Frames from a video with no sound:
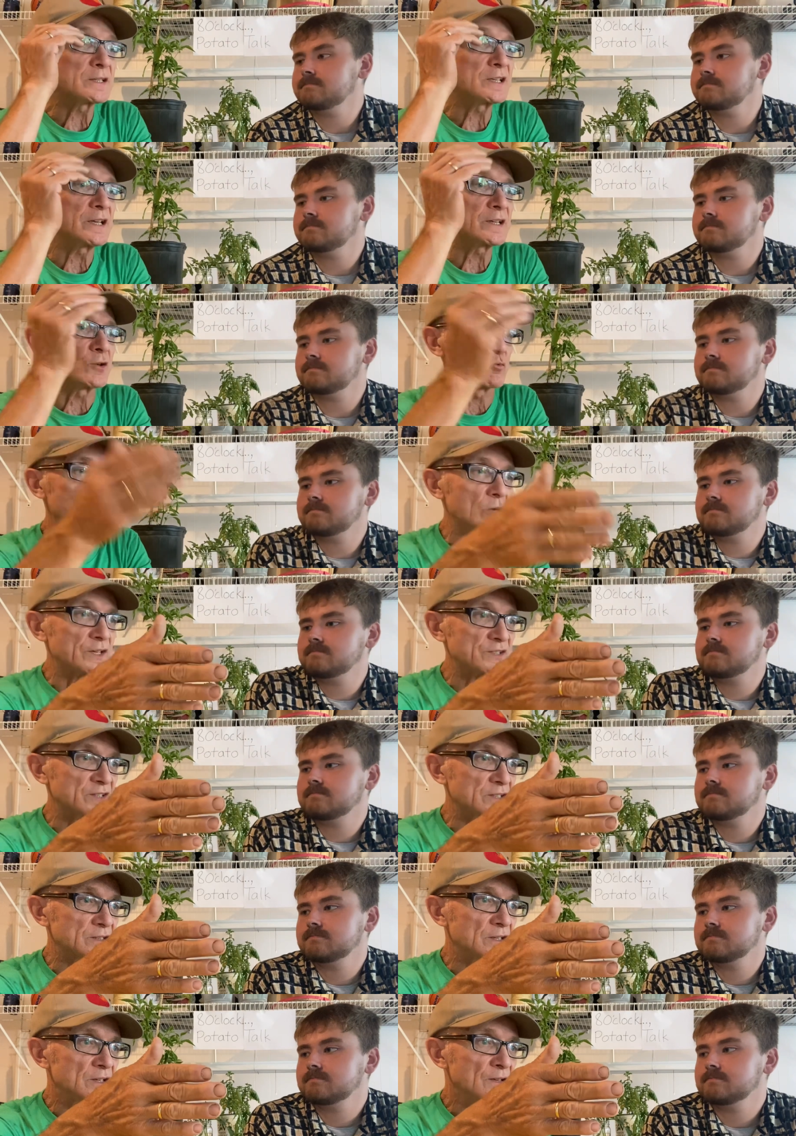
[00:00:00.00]
Speaker 1: take a
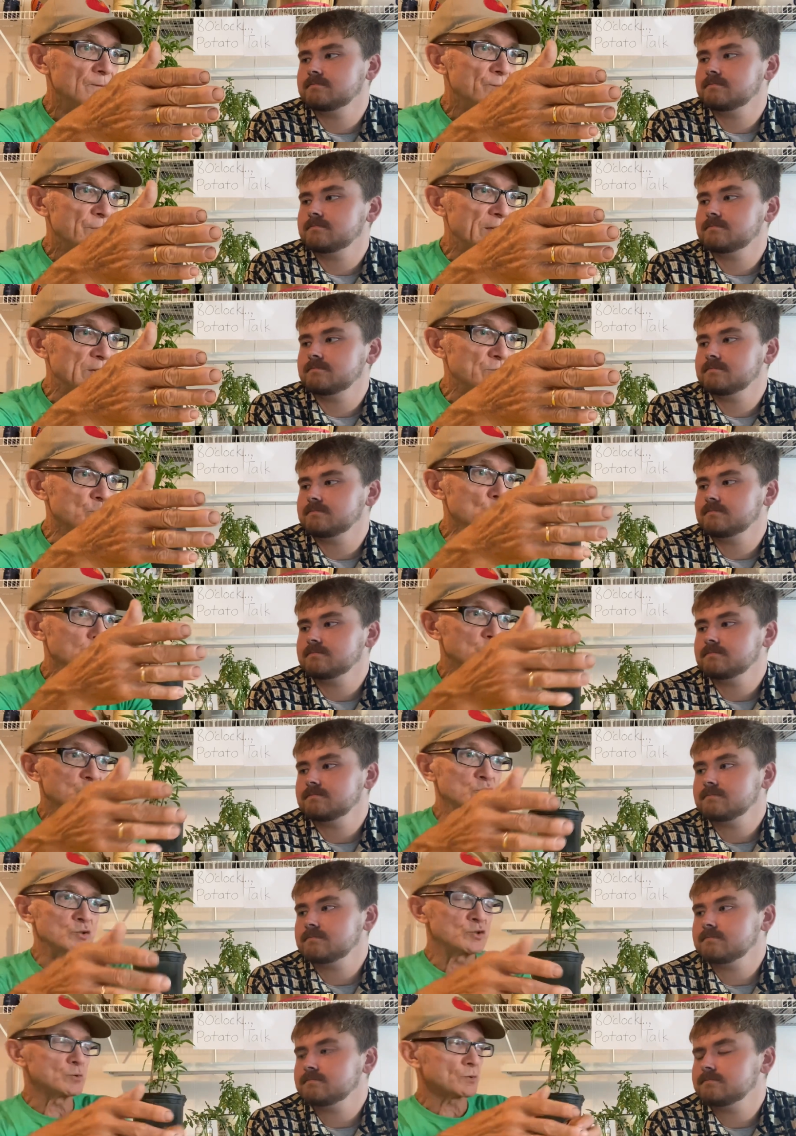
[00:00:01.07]
russet and do what you
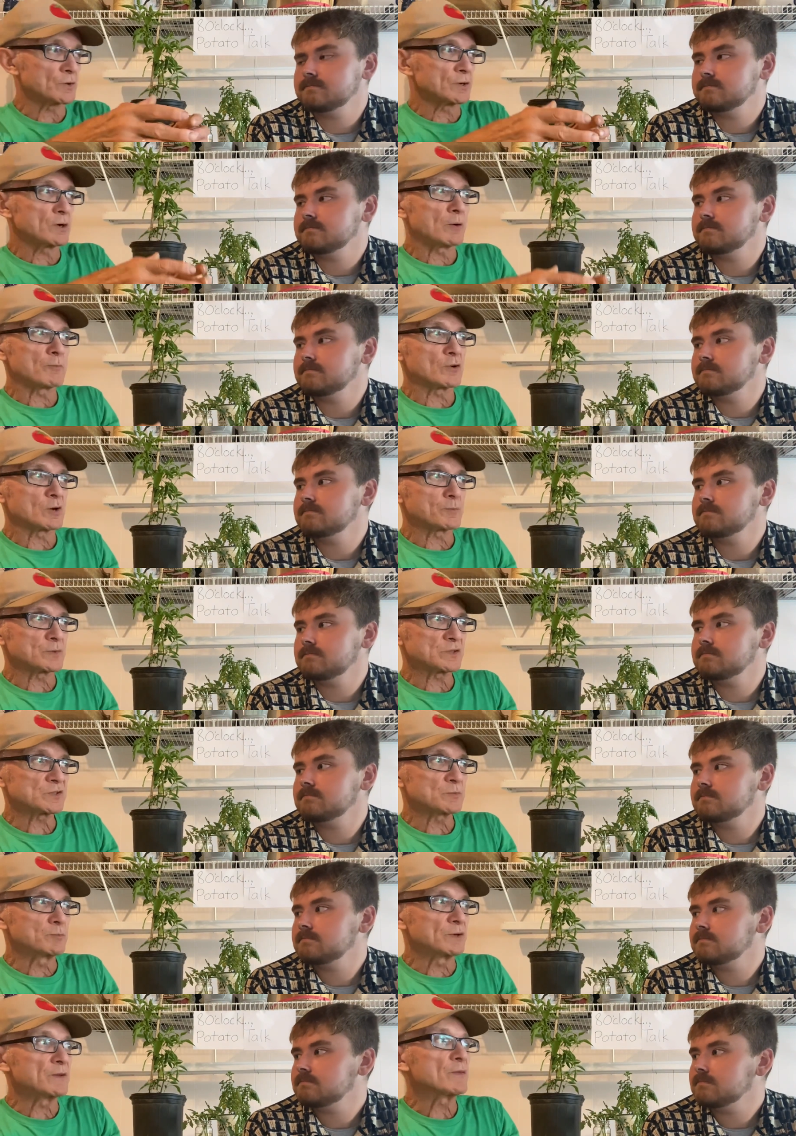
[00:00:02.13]
do with an all-purpose,
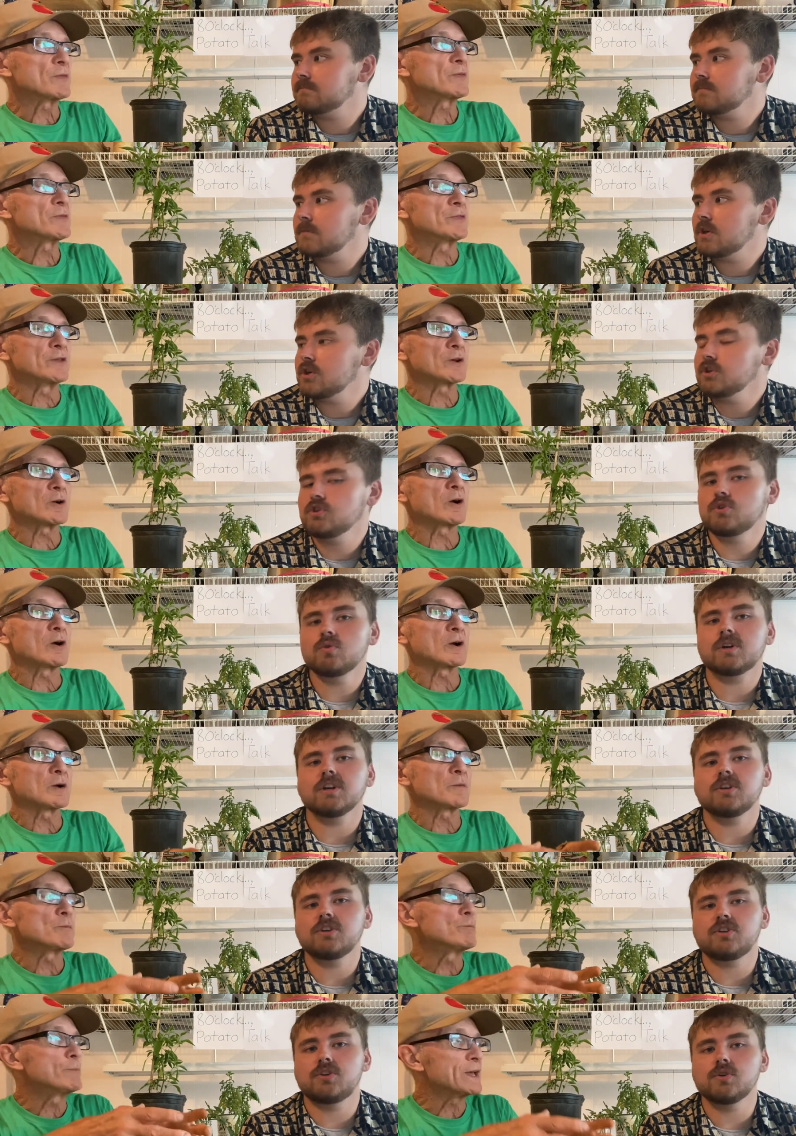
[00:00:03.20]
but
Speaker 2: there you are
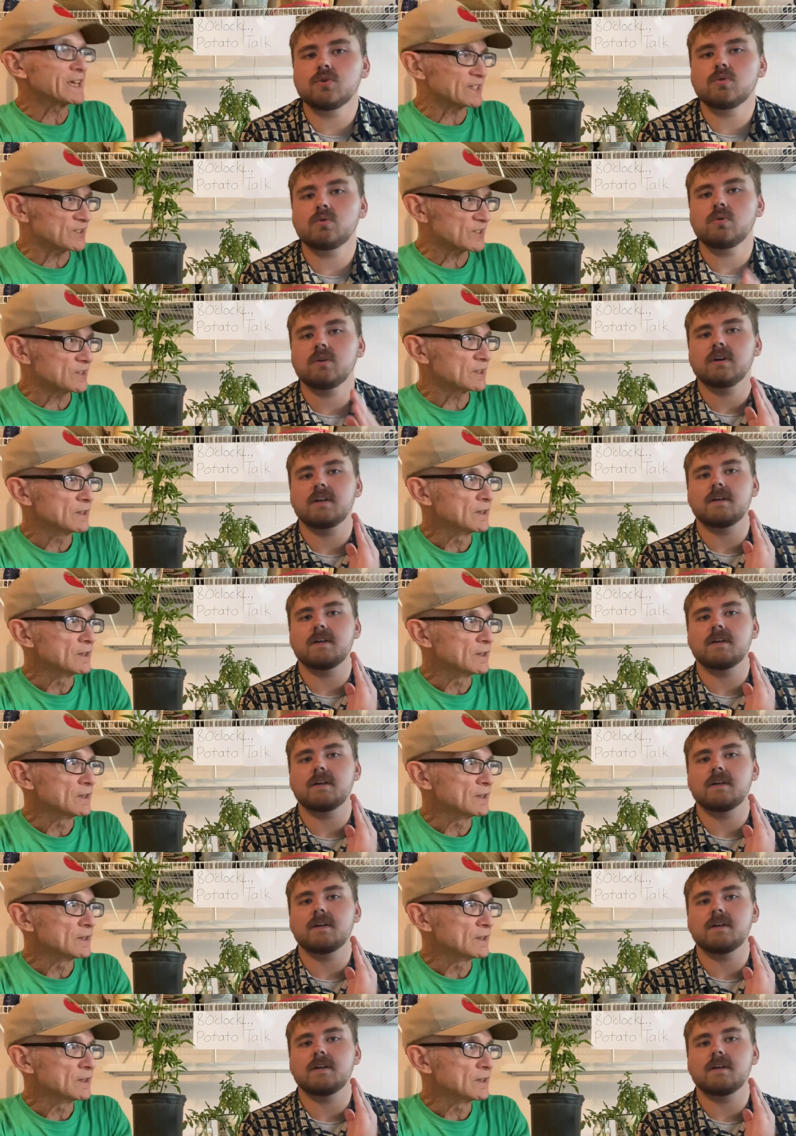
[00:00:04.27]
can do